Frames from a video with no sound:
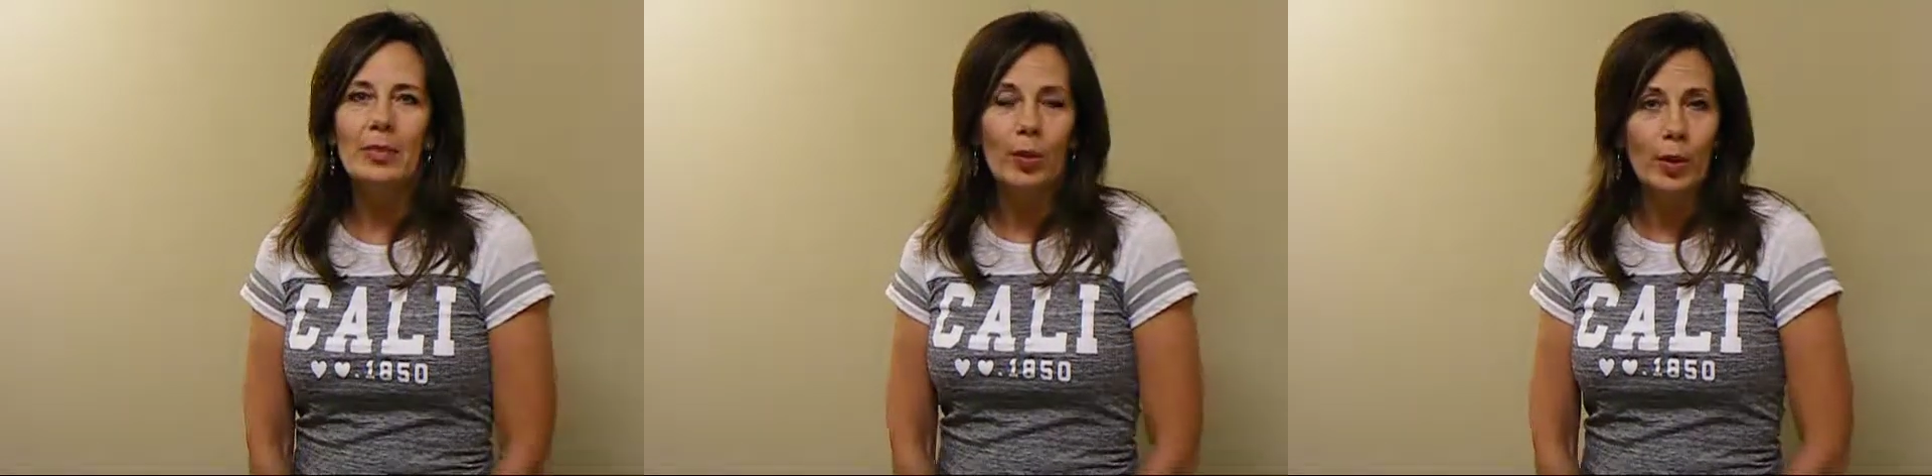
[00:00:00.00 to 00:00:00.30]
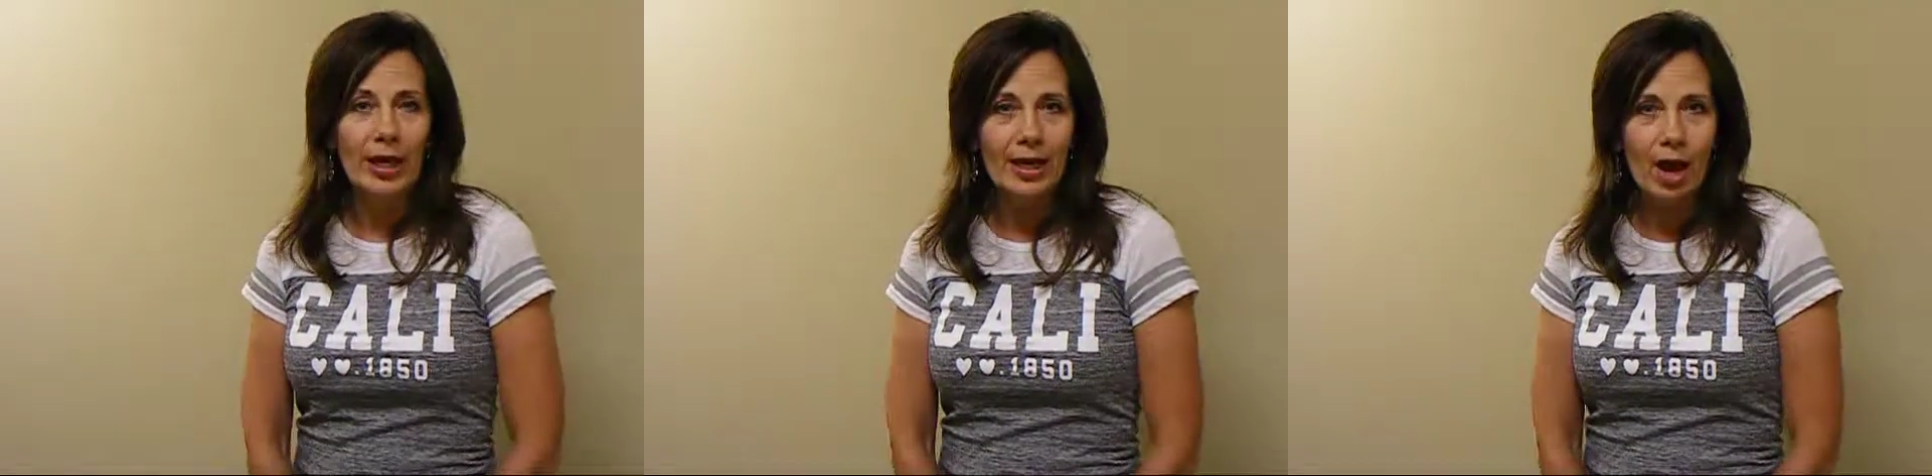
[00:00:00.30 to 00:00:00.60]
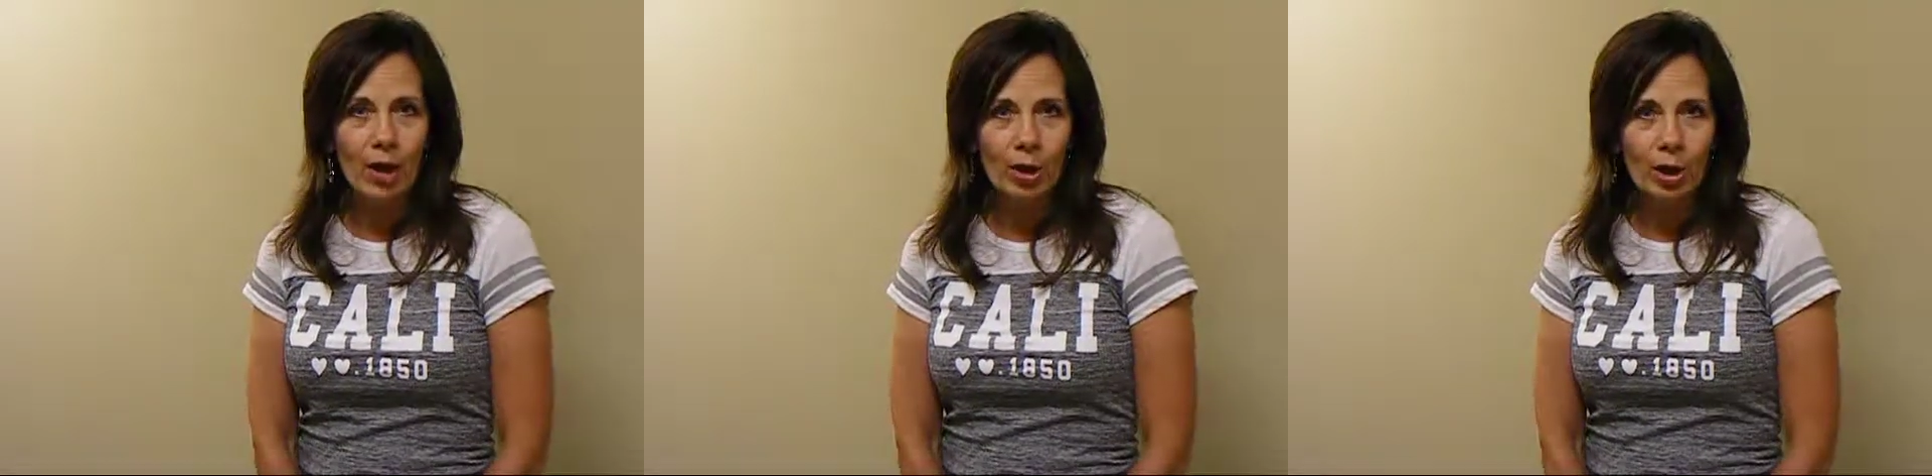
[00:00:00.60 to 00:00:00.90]
But when I
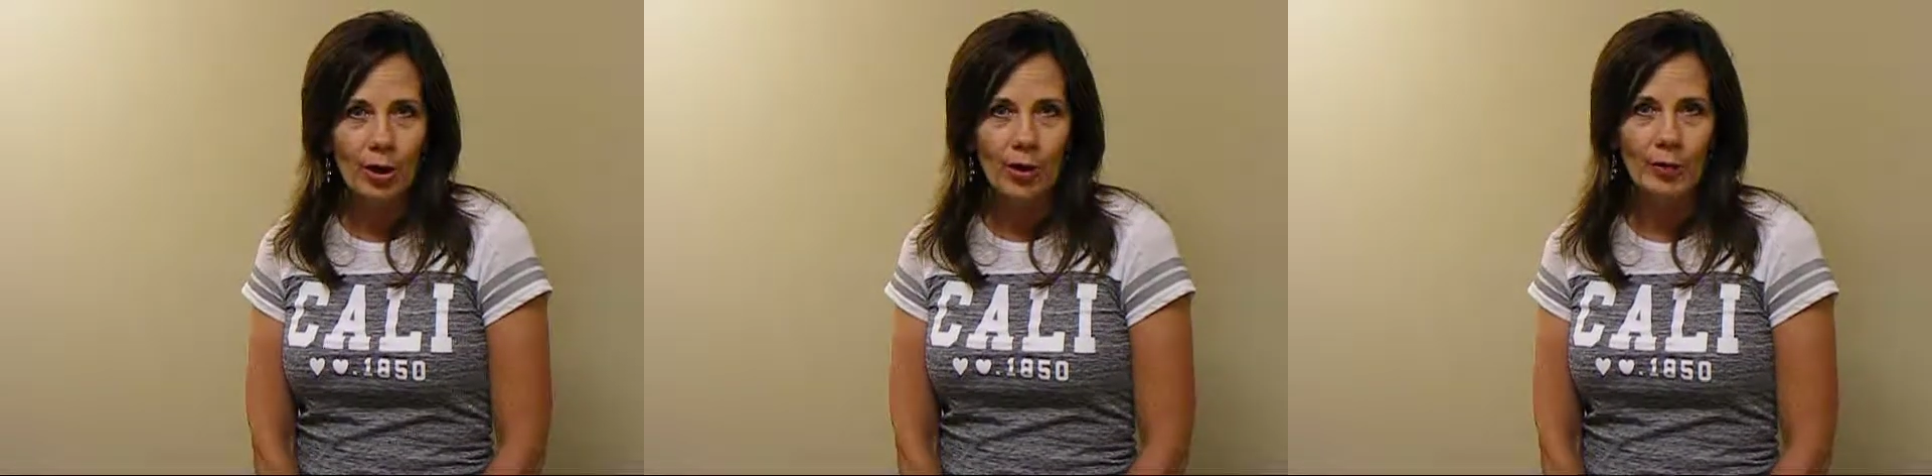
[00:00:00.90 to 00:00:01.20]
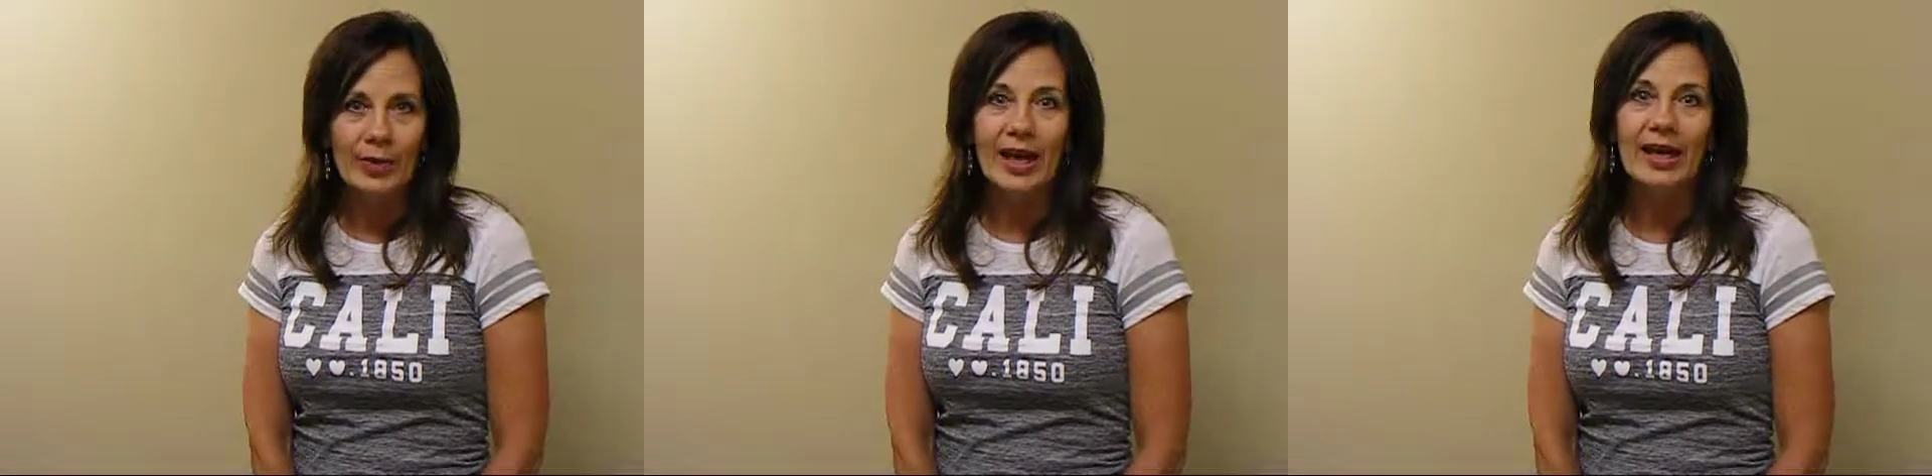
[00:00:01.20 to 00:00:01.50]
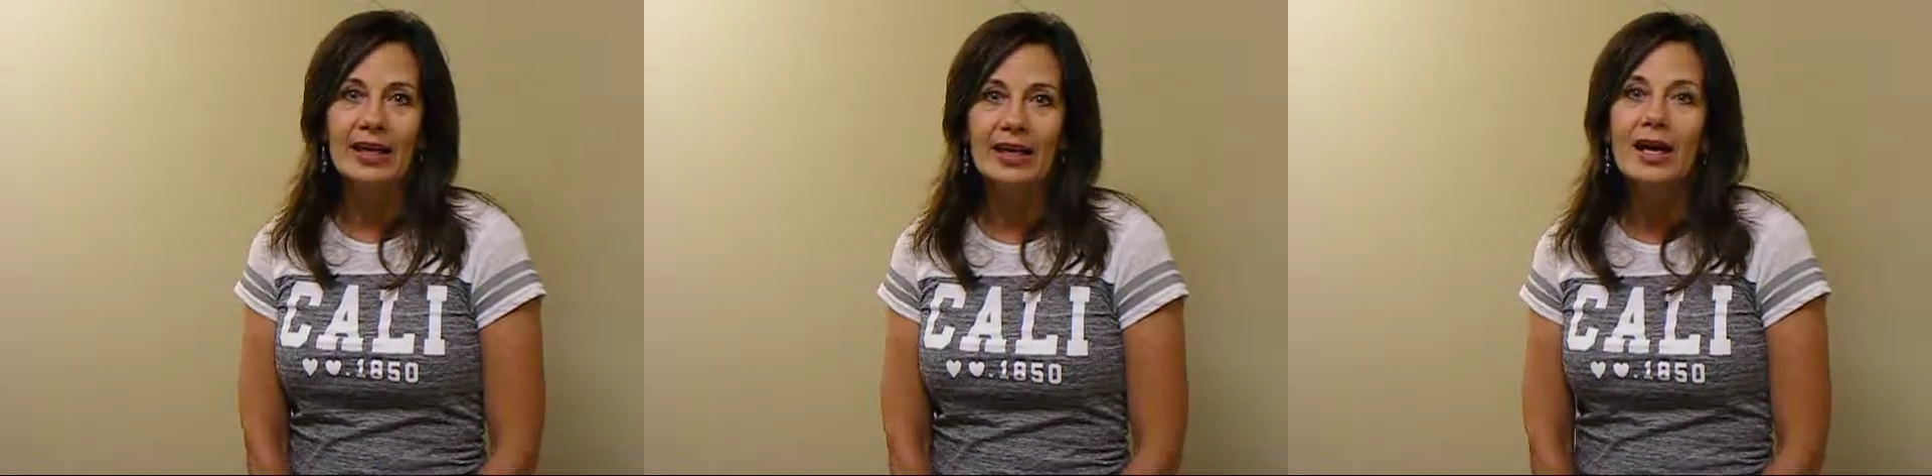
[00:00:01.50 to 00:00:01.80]
got home,
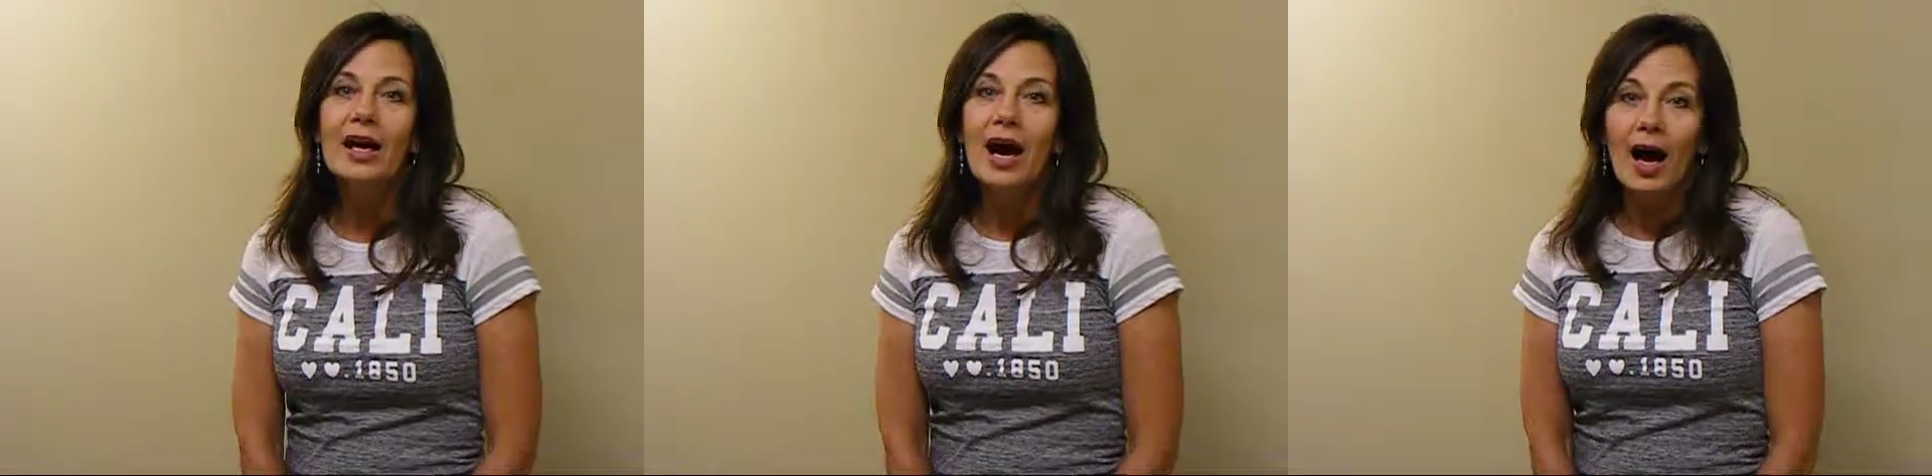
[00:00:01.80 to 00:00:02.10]
then